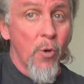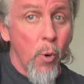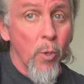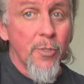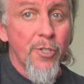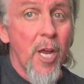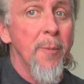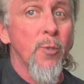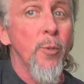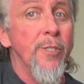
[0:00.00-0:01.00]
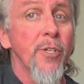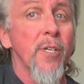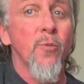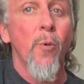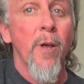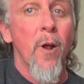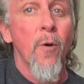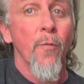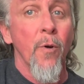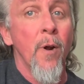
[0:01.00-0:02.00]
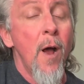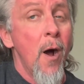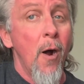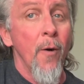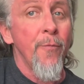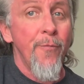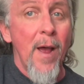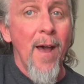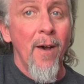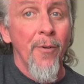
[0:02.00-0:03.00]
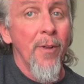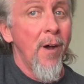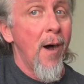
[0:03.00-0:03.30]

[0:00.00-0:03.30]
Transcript: chord shapes we just went over are found